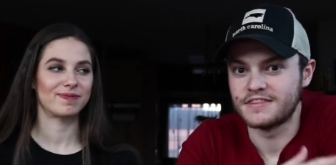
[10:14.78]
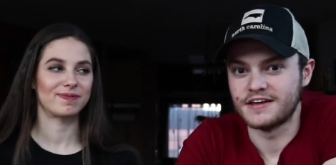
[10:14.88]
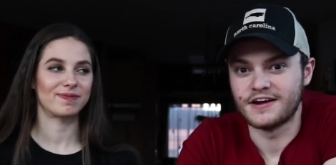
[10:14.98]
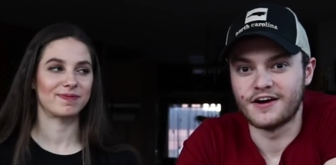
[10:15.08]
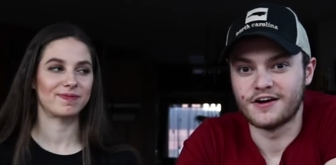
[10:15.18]
Speaker 1: I
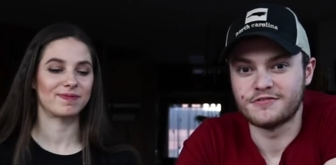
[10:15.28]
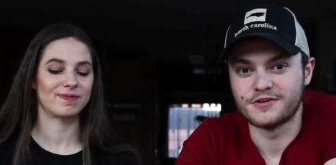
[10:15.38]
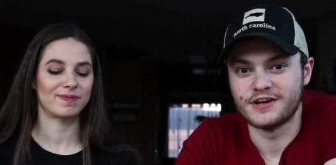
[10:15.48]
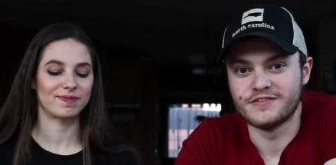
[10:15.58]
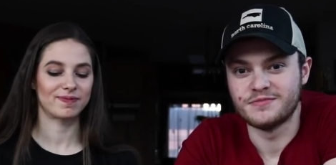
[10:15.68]
thank God for
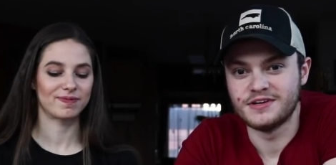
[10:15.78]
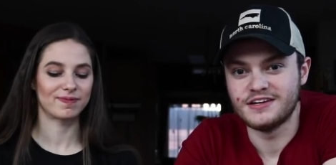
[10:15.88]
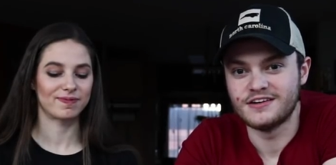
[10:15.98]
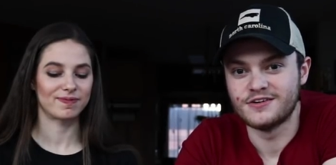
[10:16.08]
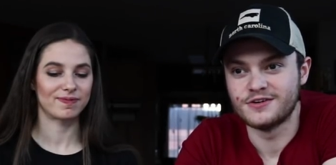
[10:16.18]
giving me,
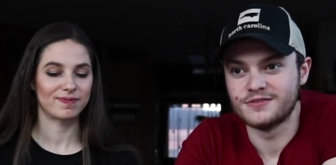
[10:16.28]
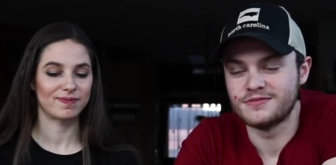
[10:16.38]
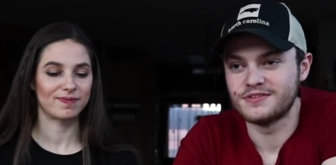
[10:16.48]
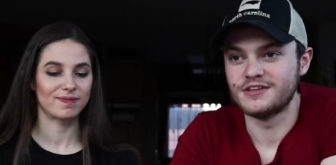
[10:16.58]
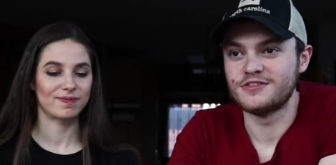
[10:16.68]
you know, an
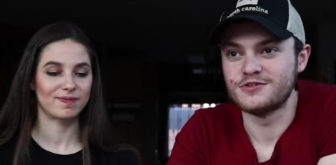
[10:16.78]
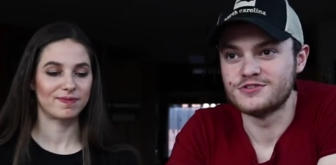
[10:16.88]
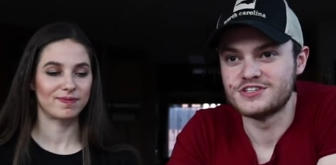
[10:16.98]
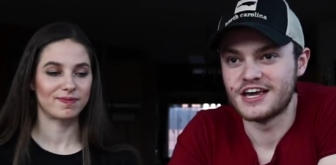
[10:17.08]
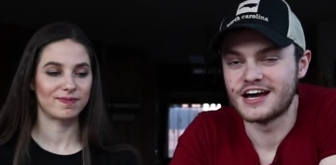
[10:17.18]

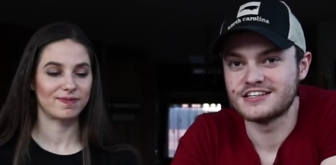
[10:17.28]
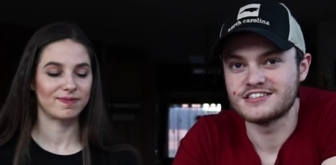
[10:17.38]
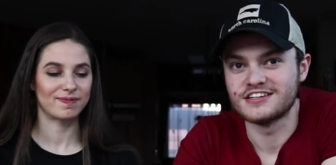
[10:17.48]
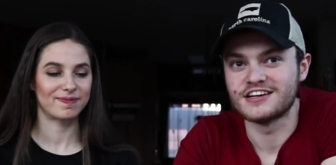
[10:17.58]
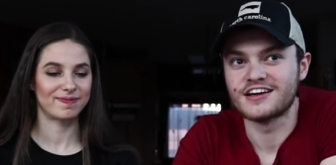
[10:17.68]

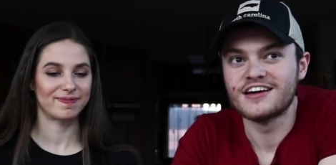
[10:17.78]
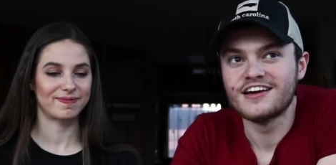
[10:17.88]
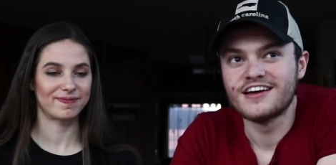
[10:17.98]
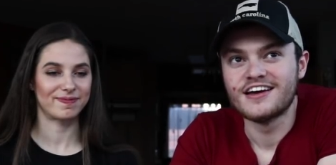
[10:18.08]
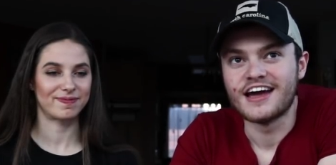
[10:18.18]
enthusiastic,
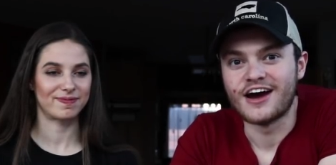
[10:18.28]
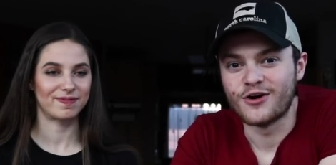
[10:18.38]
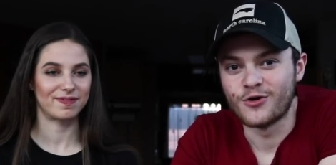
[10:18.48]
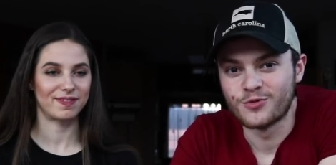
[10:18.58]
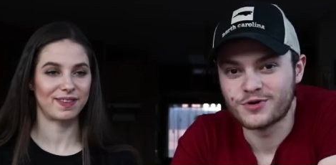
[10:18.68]

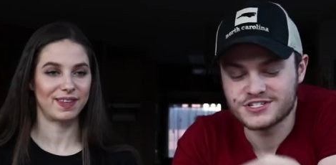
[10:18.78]
outgoing